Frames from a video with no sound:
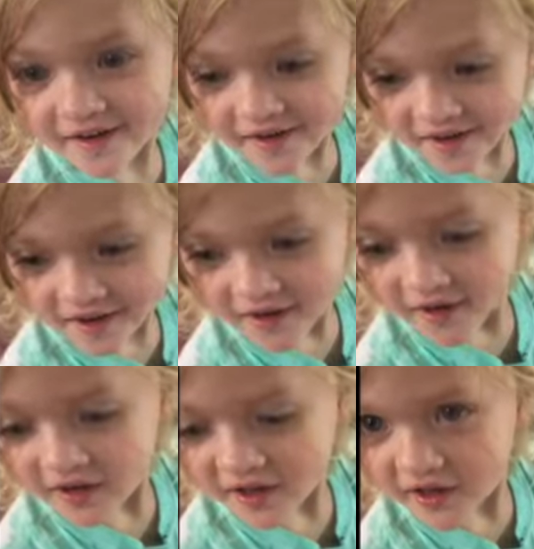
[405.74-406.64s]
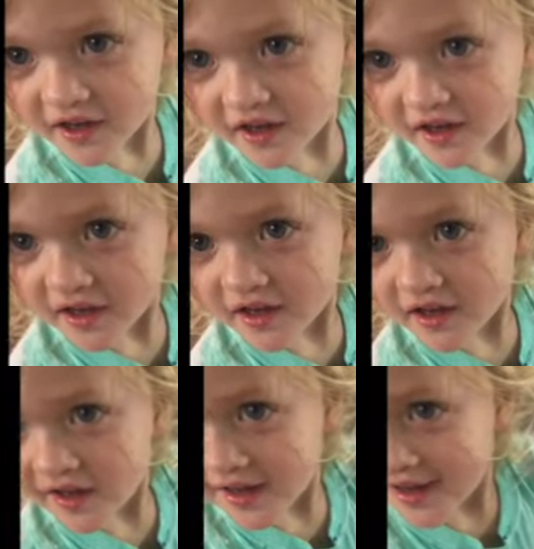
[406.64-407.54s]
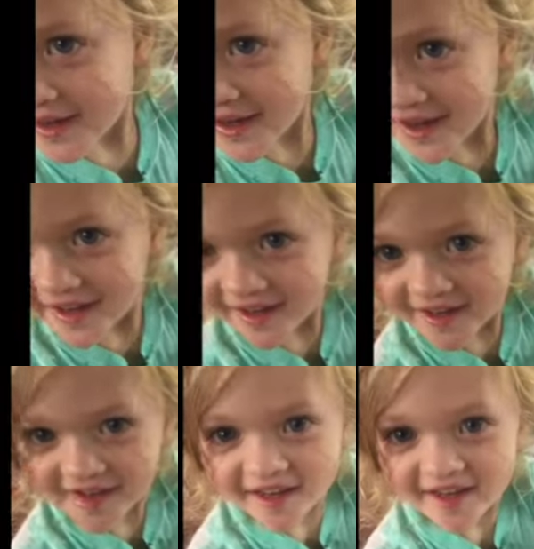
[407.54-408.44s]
over everywhere and my